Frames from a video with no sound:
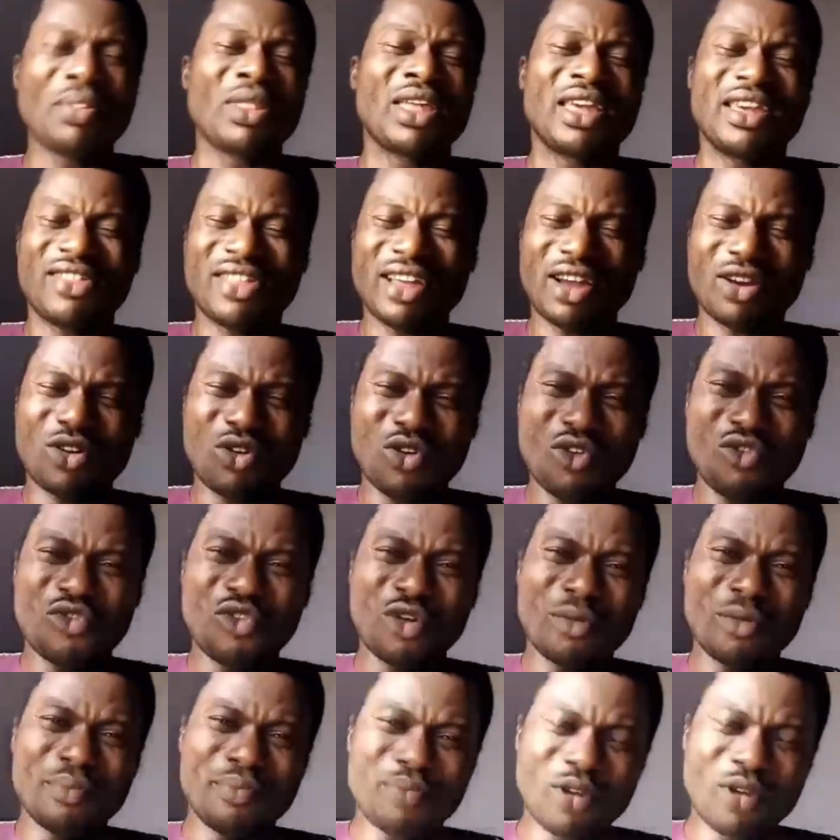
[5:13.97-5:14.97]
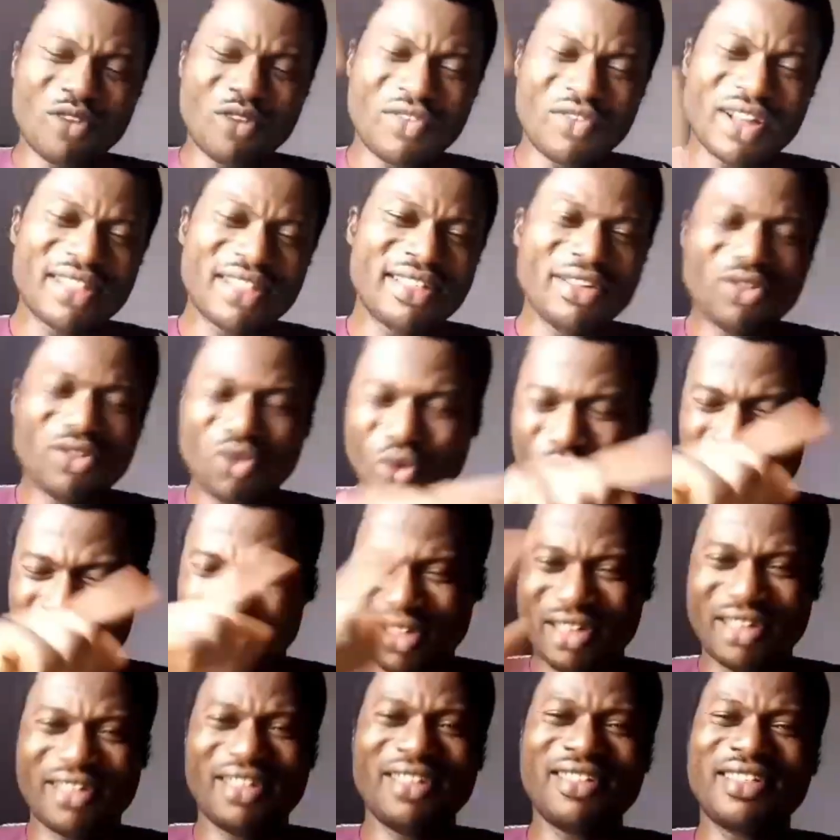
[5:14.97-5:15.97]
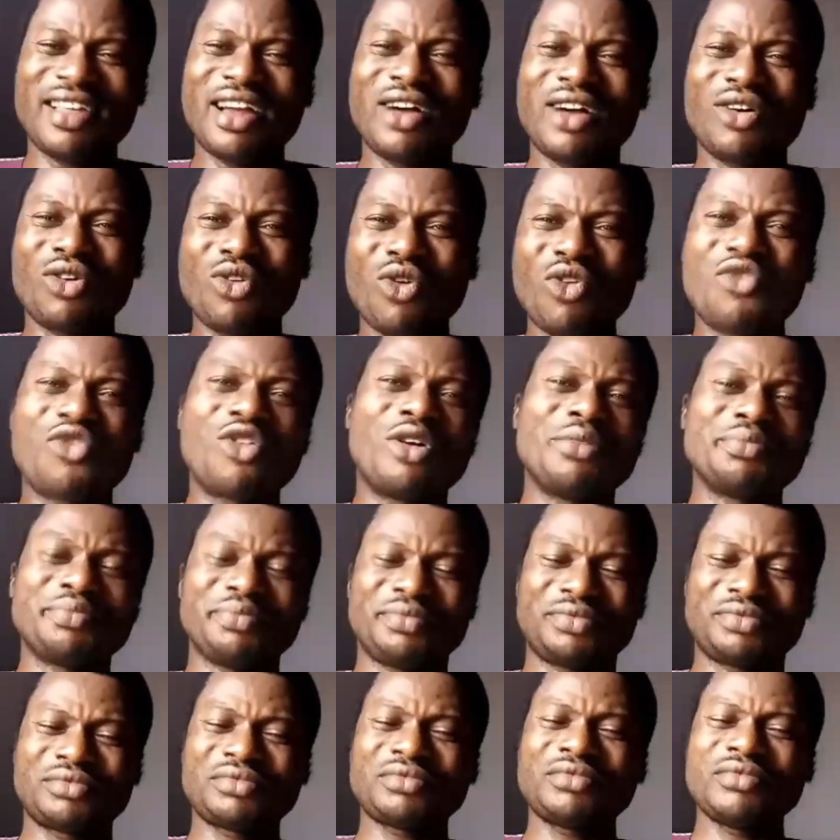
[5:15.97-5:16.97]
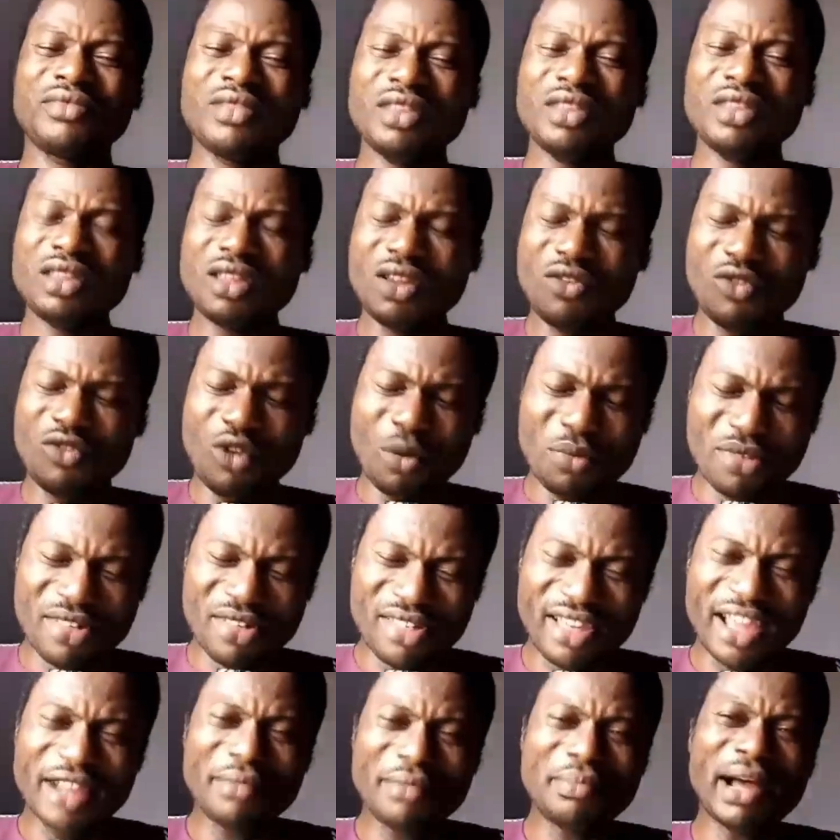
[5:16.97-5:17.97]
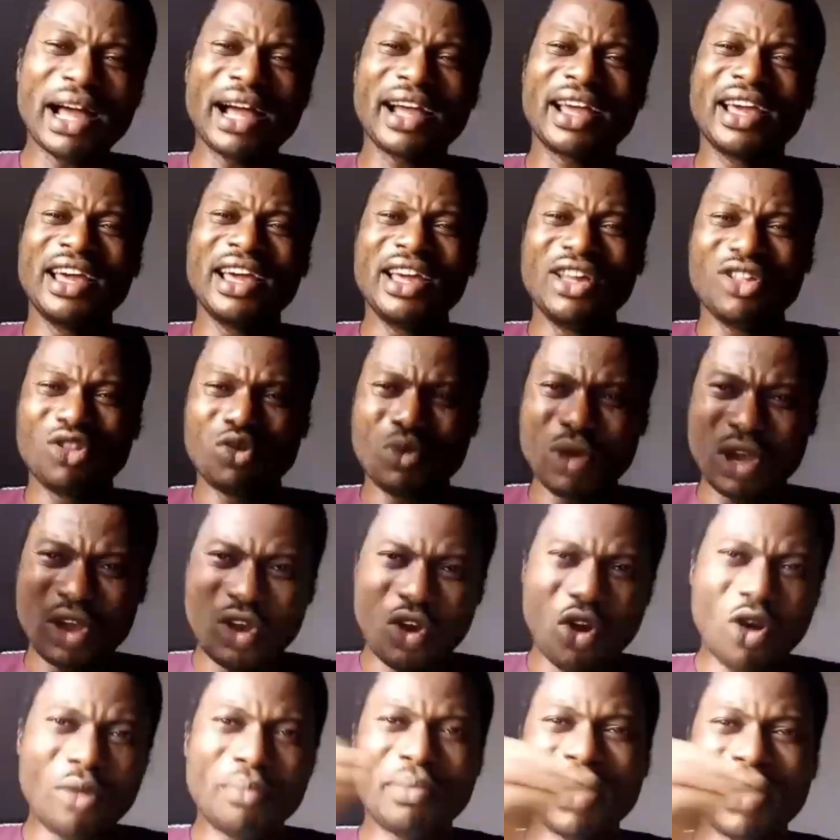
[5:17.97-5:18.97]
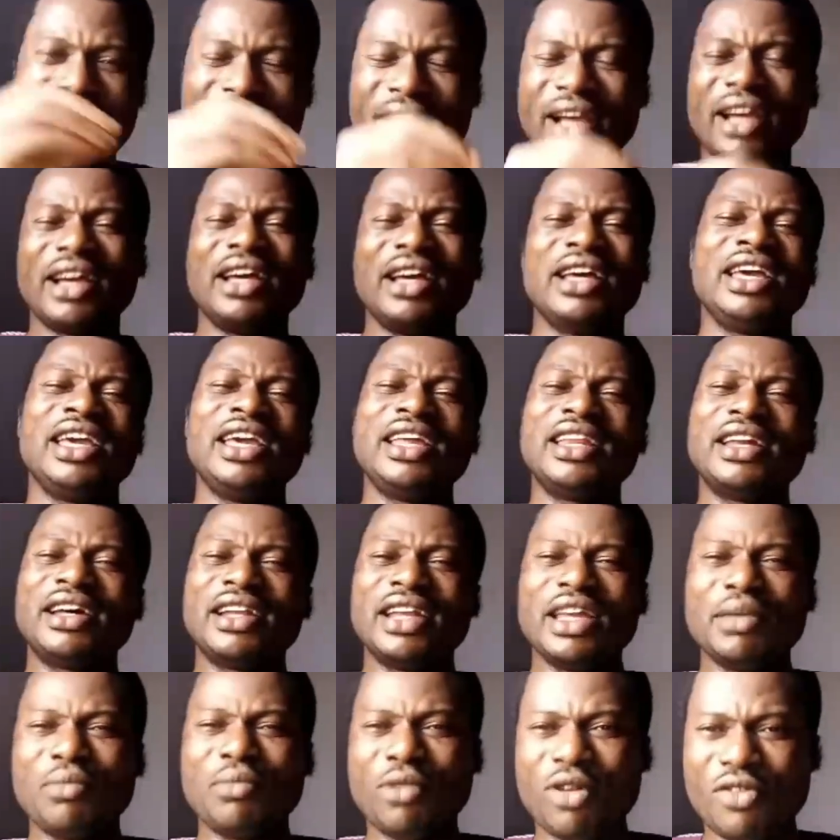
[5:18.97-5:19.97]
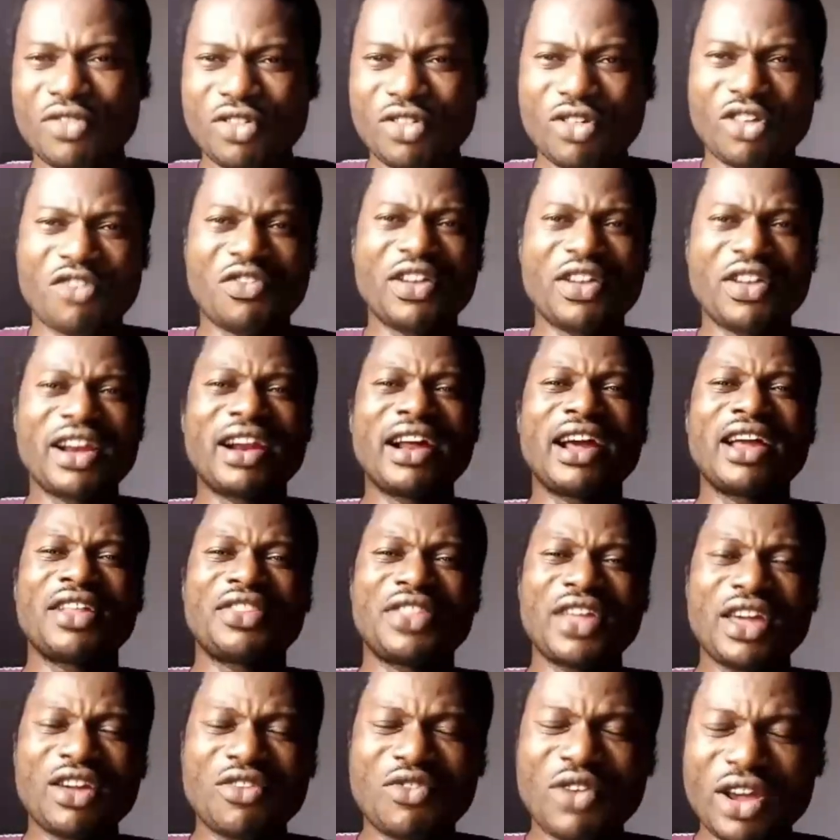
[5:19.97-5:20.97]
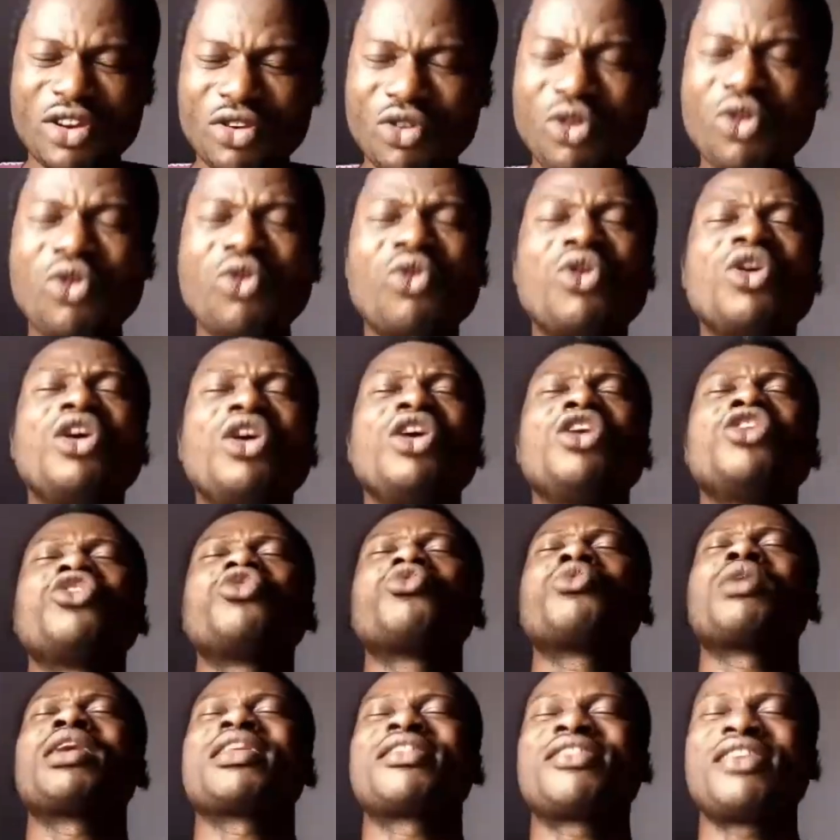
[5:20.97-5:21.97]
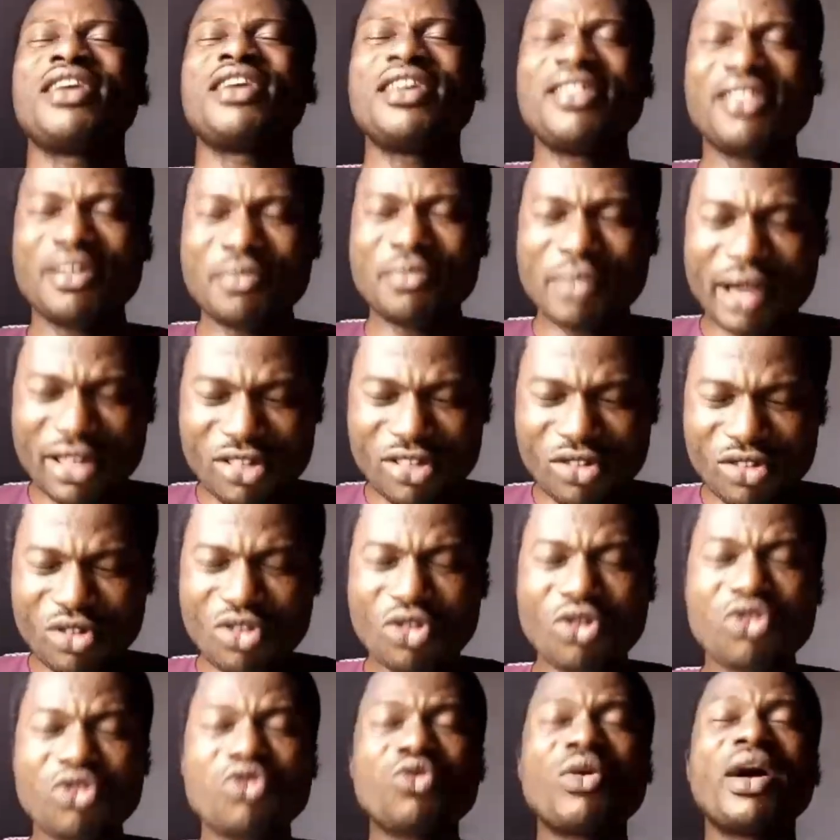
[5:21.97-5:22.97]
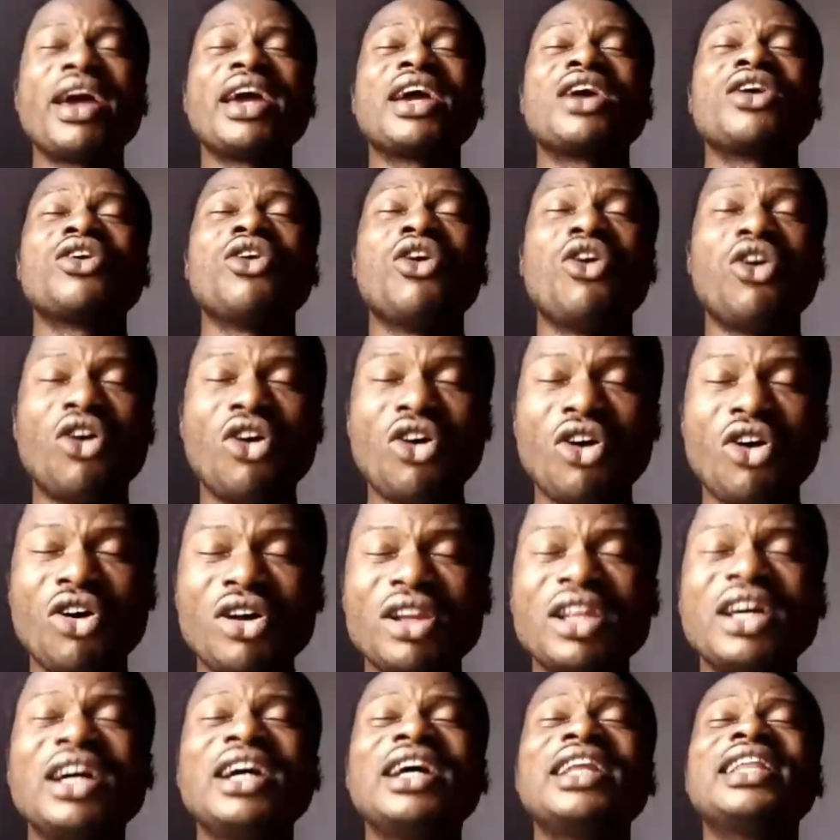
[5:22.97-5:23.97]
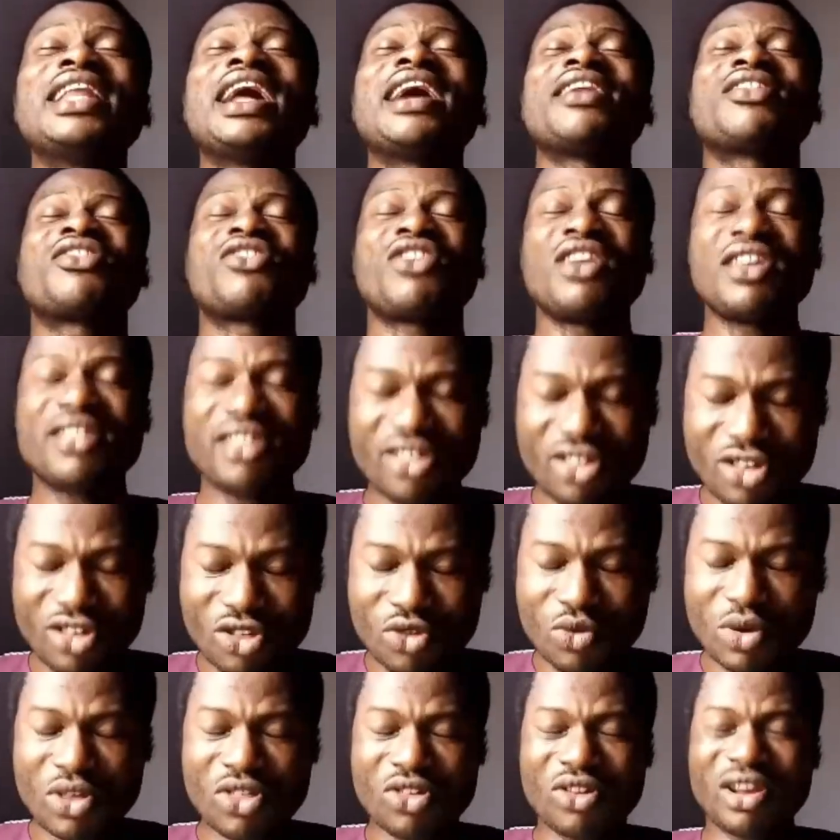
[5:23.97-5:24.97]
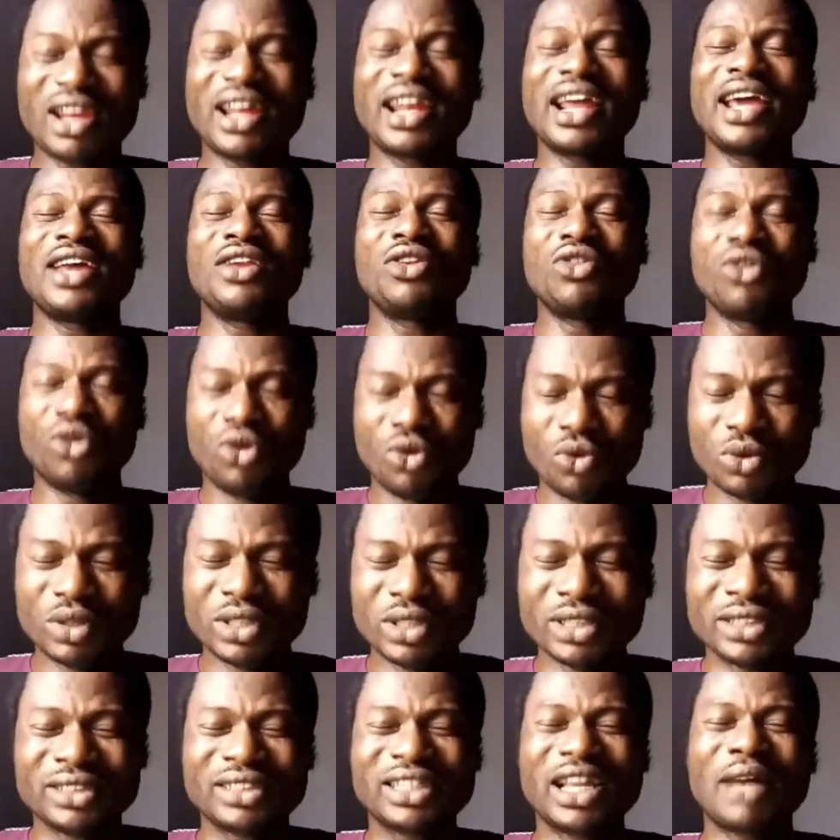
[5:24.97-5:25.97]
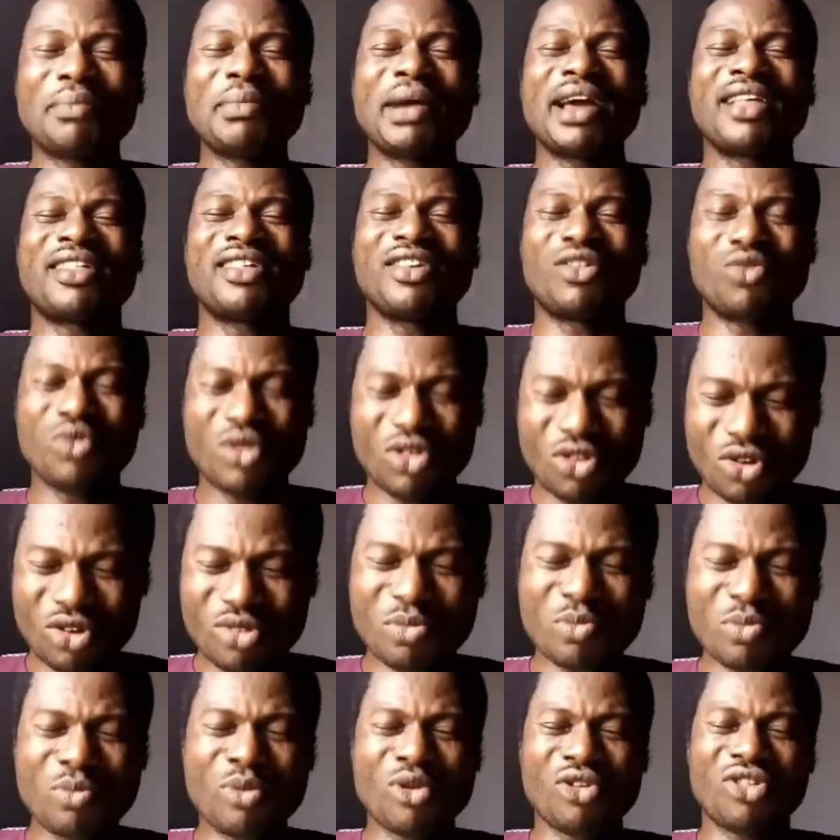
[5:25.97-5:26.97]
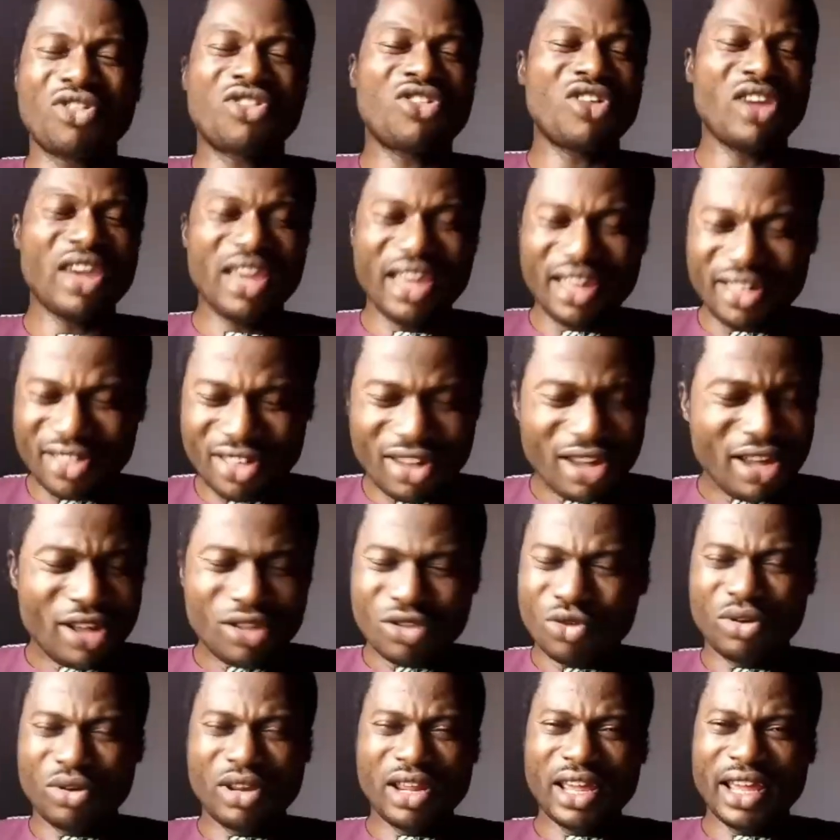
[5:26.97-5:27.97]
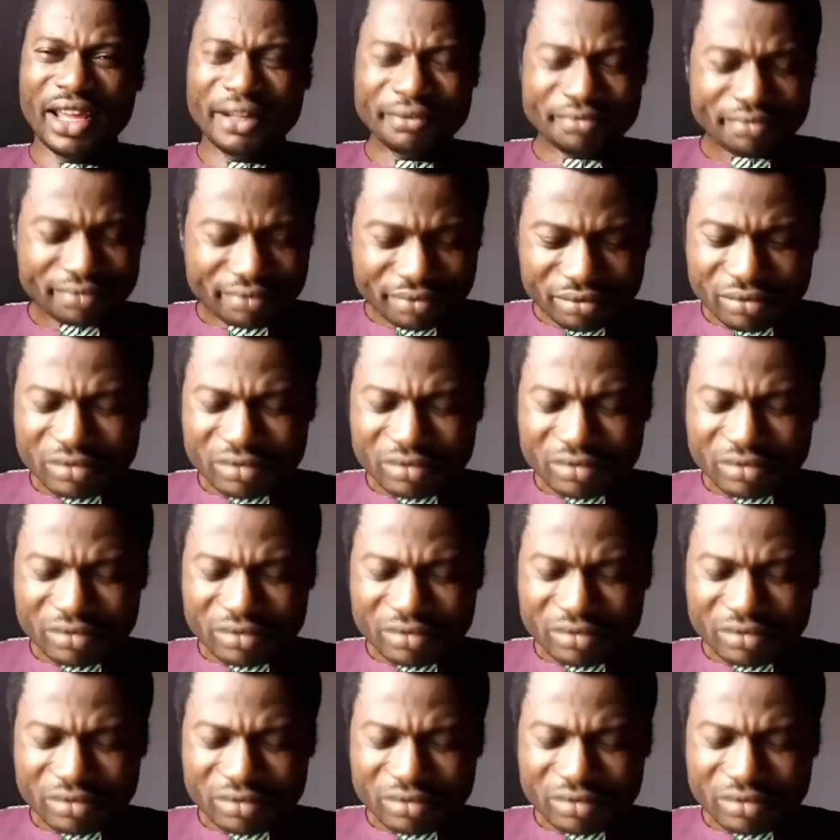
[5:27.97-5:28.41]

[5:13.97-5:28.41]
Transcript: It shall go from poverty to riches. It shall go from setback to a comeback. In the name of Jesus. Father, I thank you, for I know you are changing my situation. You are a God that changes situation, and I know that my situation must change today.